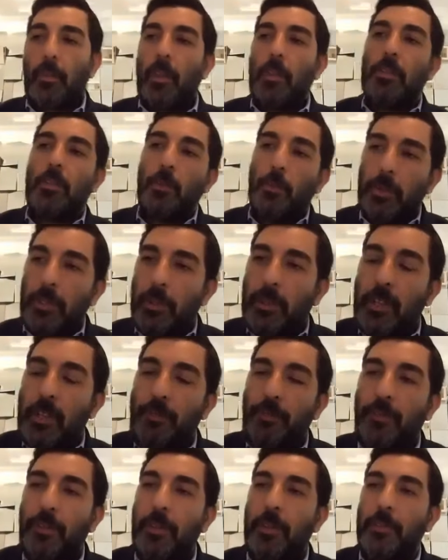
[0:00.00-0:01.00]
So we did
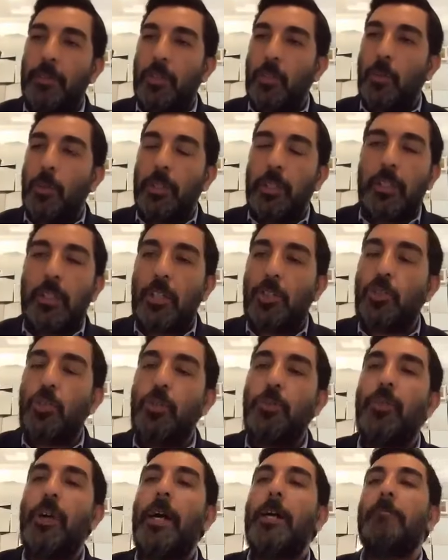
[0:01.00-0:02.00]
so we did
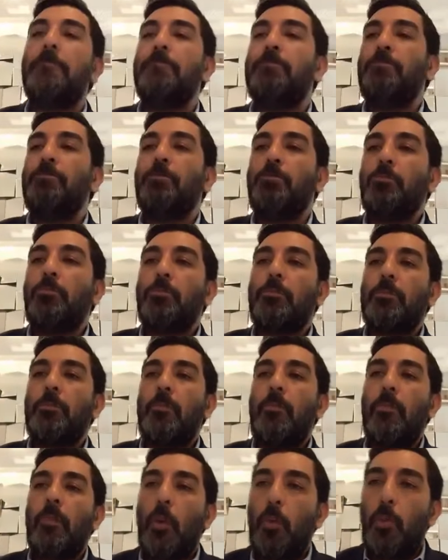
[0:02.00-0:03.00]
teshuvah,
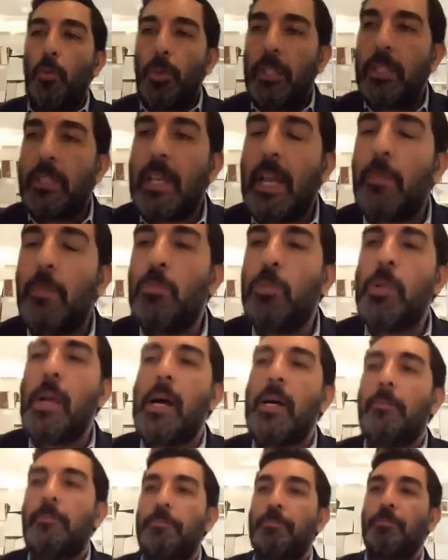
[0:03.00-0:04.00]
we did
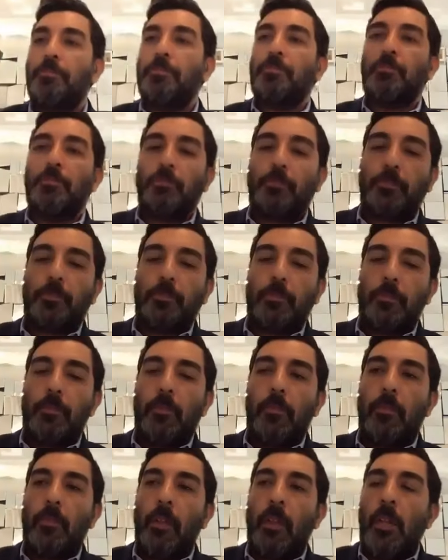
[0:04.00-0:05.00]
emunah.
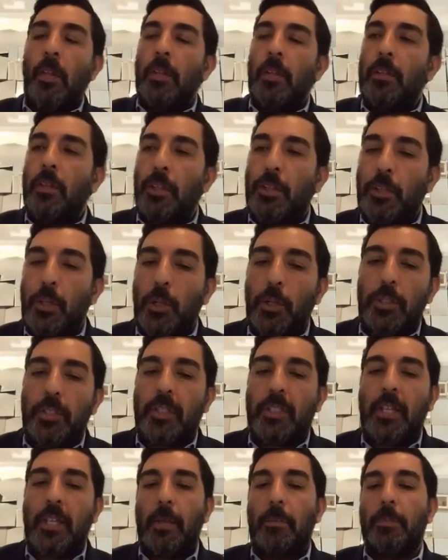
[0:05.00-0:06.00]
The third
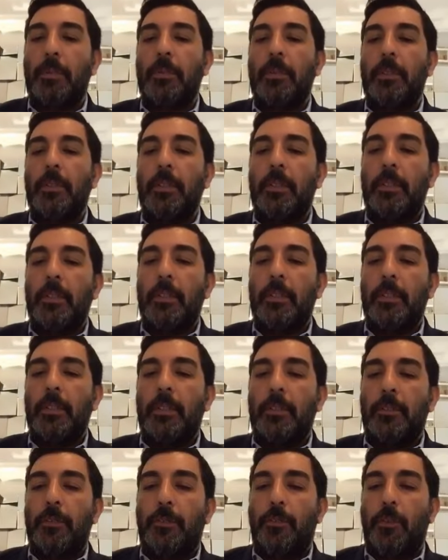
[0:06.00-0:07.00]
step
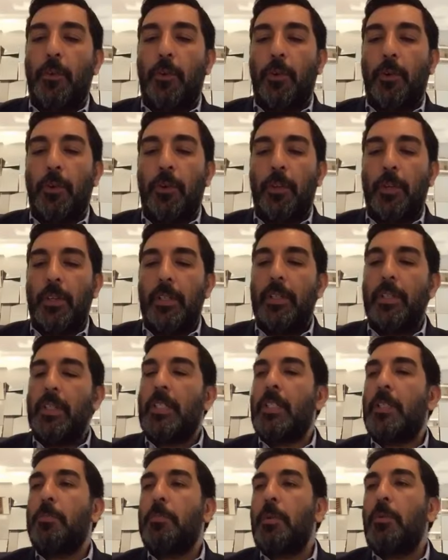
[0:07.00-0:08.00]
for
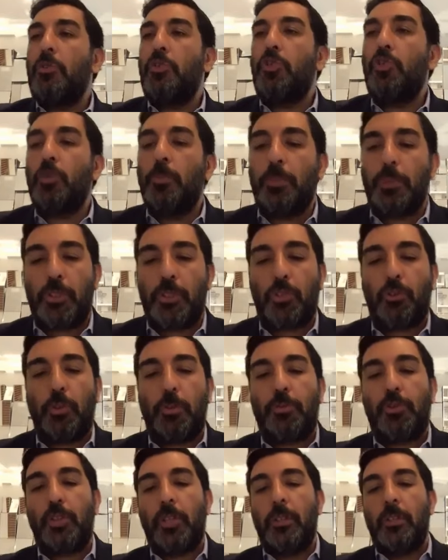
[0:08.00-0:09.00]
this spiritual
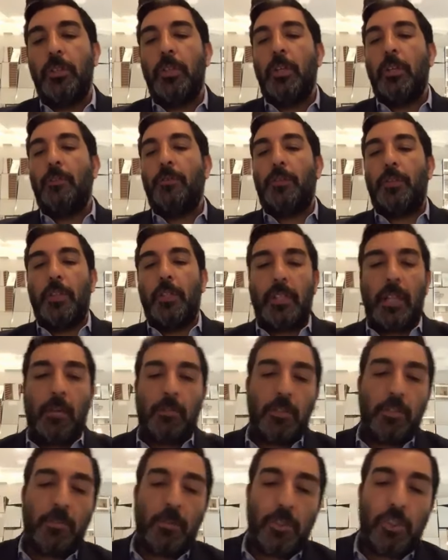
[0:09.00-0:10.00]
prescription for the
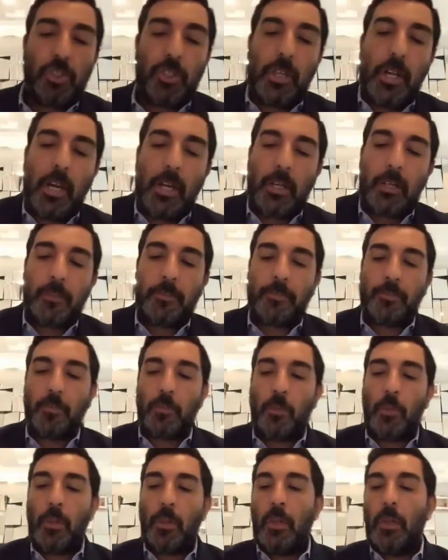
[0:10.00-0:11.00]
times of Mashiach
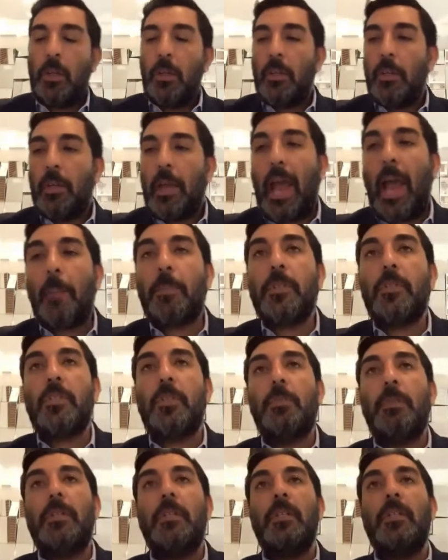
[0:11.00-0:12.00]
happens
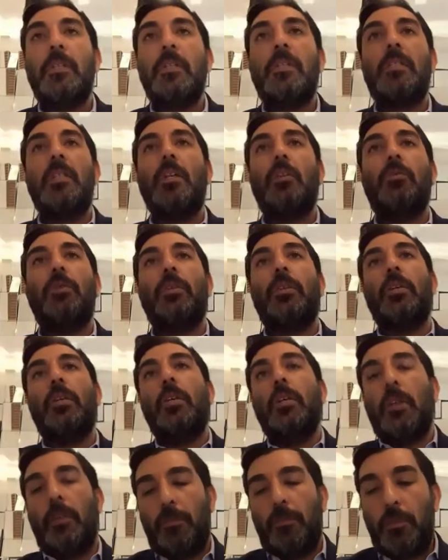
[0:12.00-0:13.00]
to be the secret
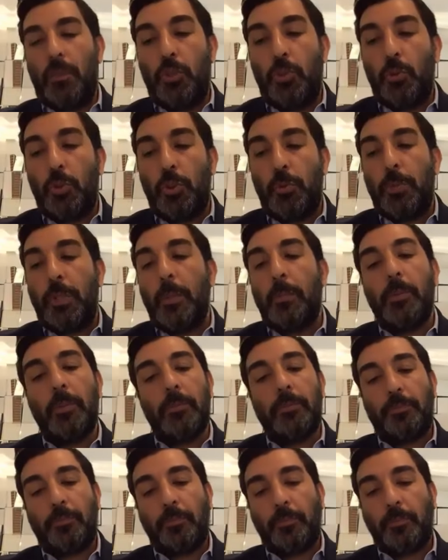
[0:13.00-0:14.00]
of the Jewish people.